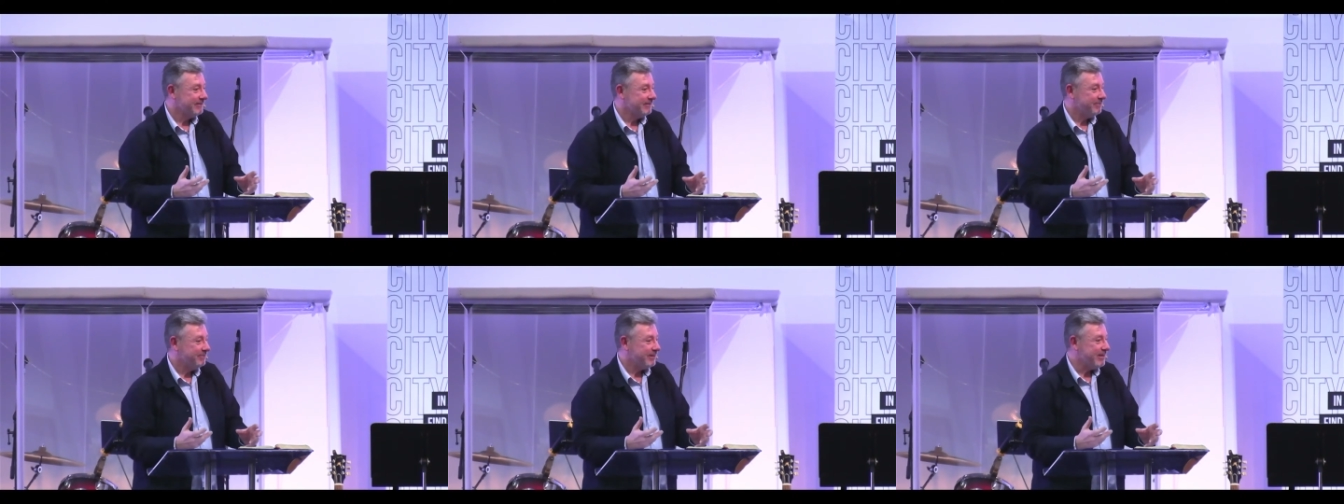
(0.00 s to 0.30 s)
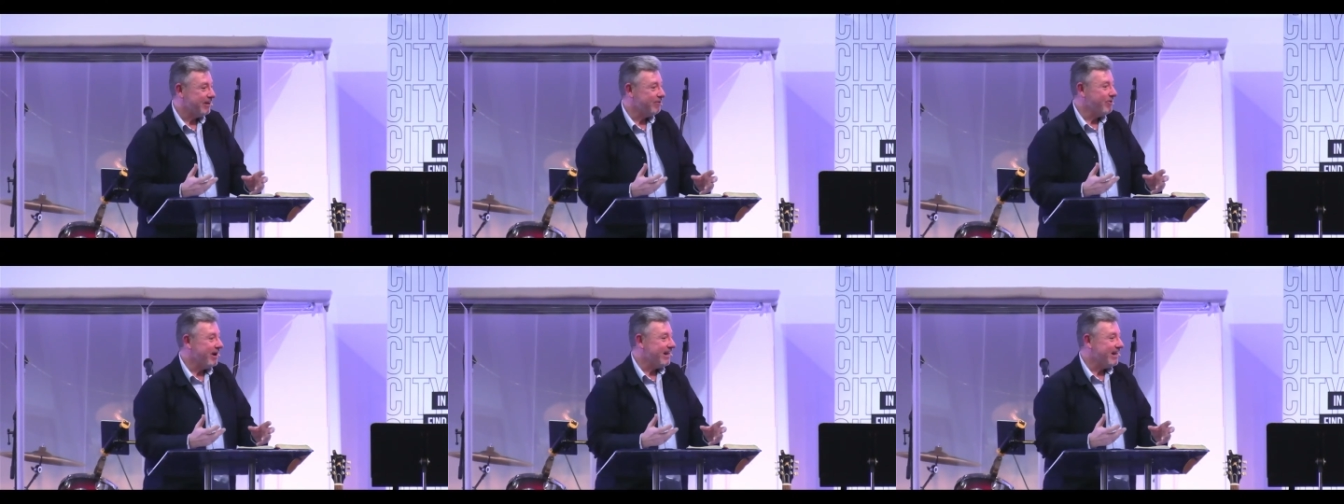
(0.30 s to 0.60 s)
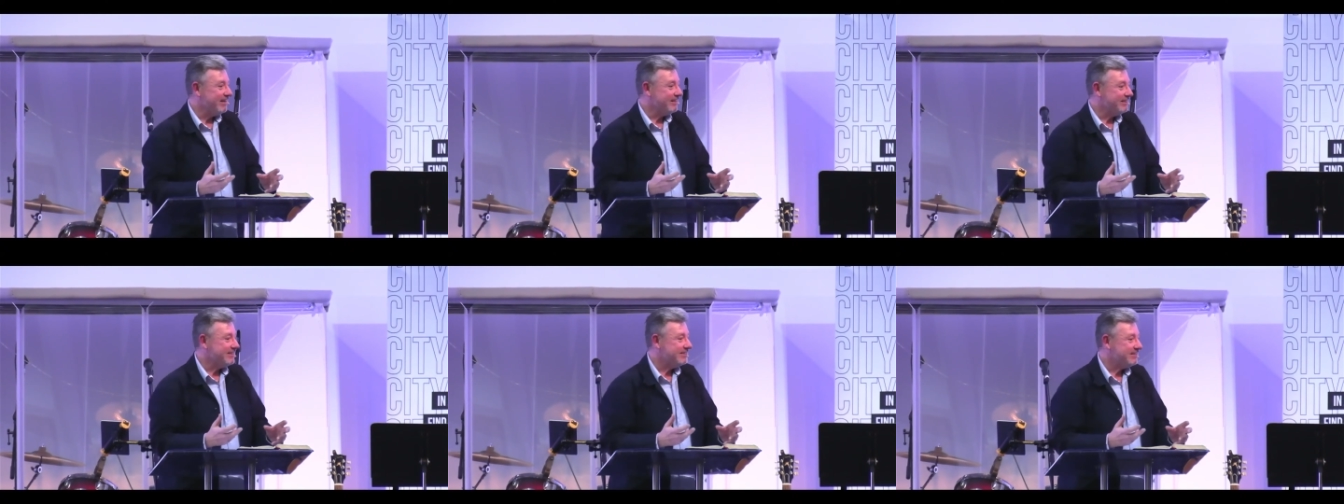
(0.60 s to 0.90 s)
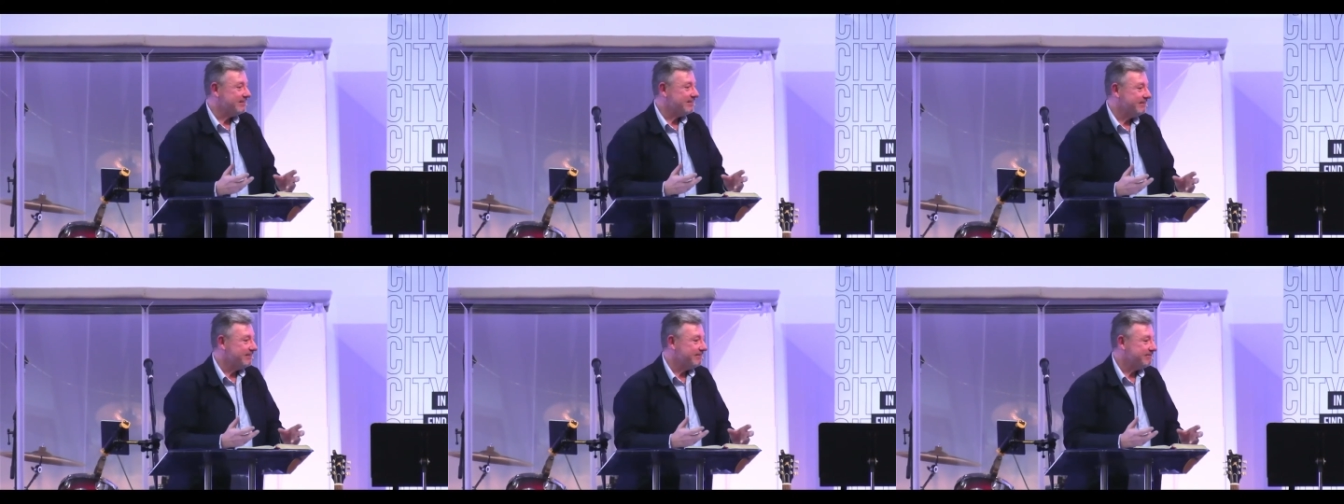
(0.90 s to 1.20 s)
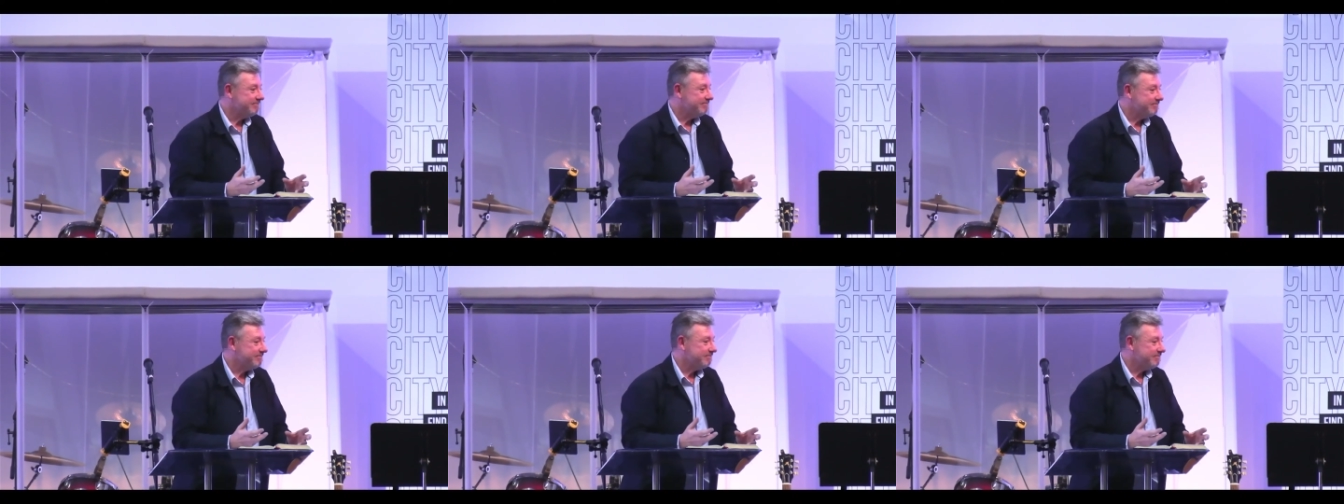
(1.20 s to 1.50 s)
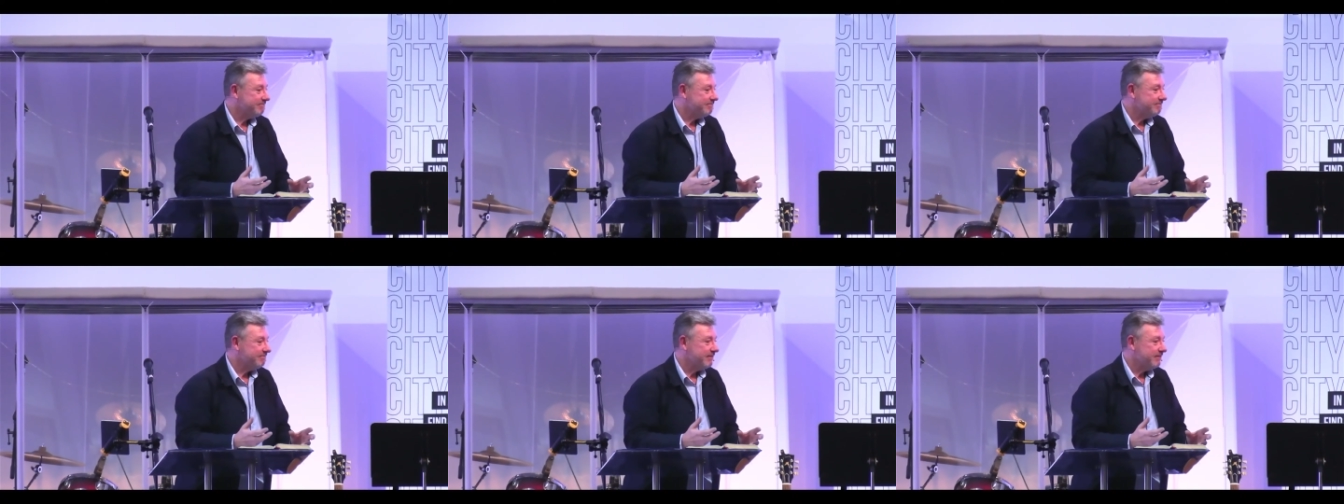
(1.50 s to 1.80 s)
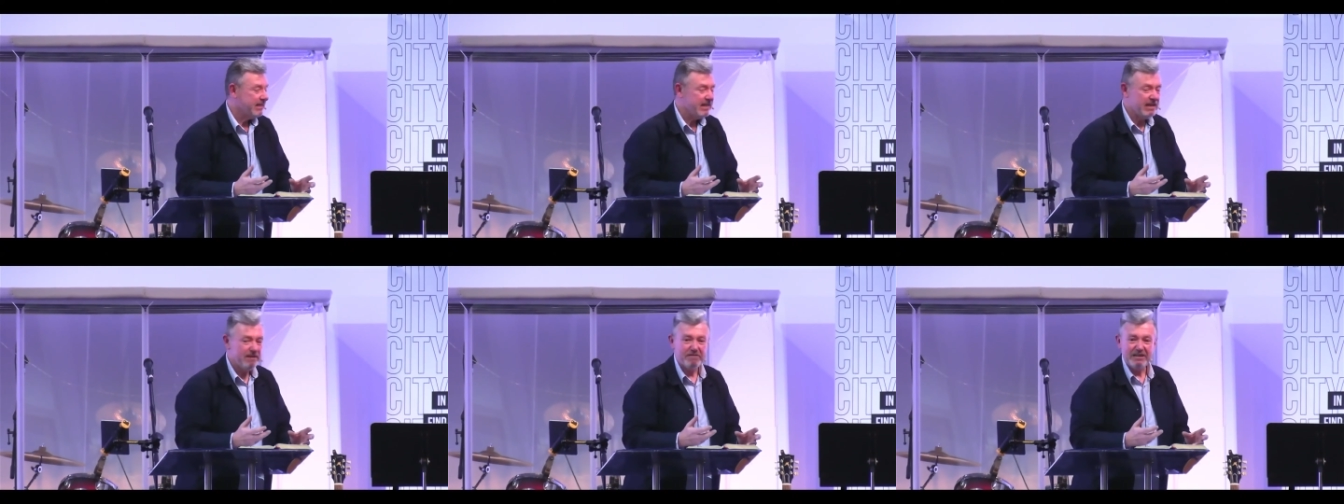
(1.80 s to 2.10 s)
but in Wales,
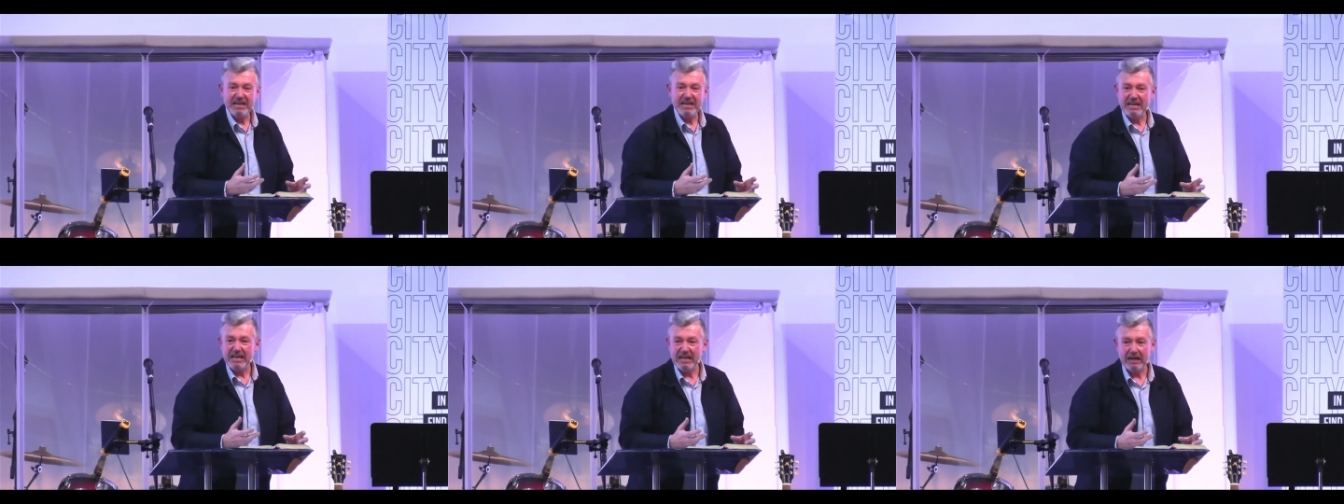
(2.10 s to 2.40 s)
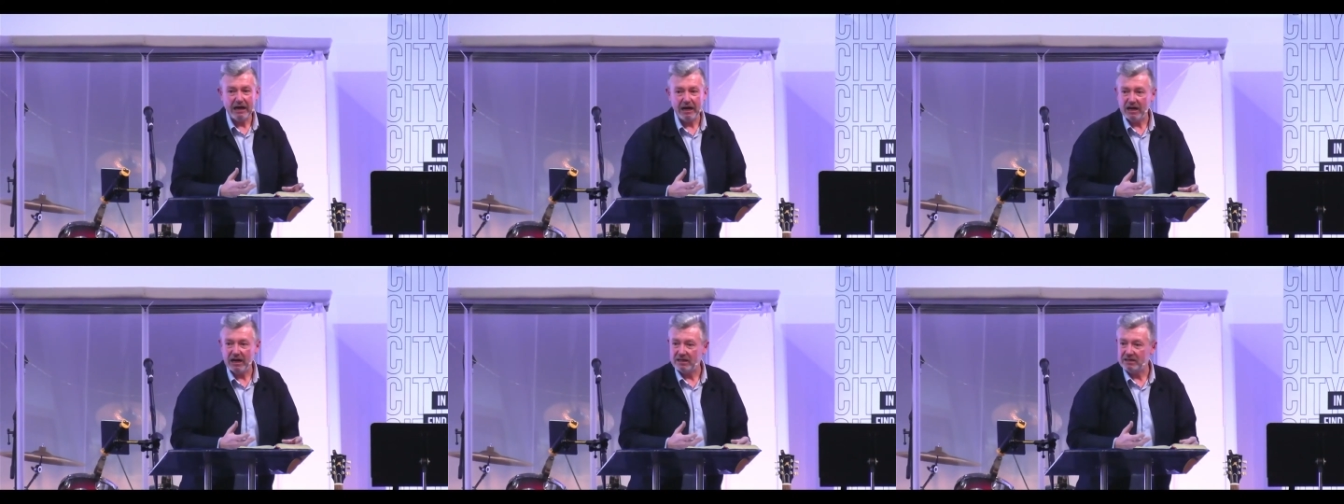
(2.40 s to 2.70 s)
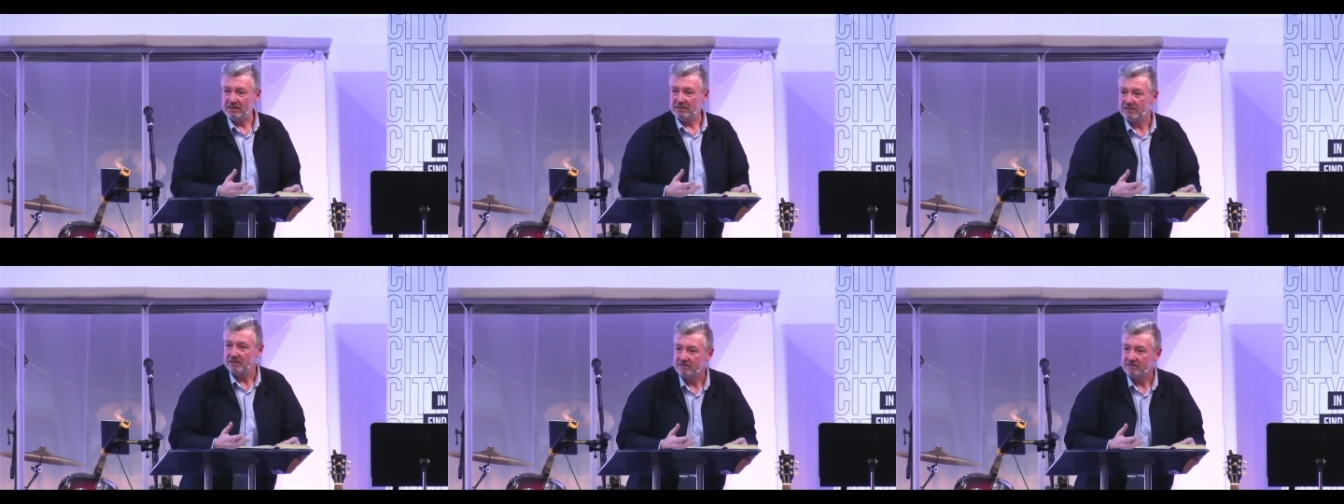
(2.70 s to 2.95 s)
even in England,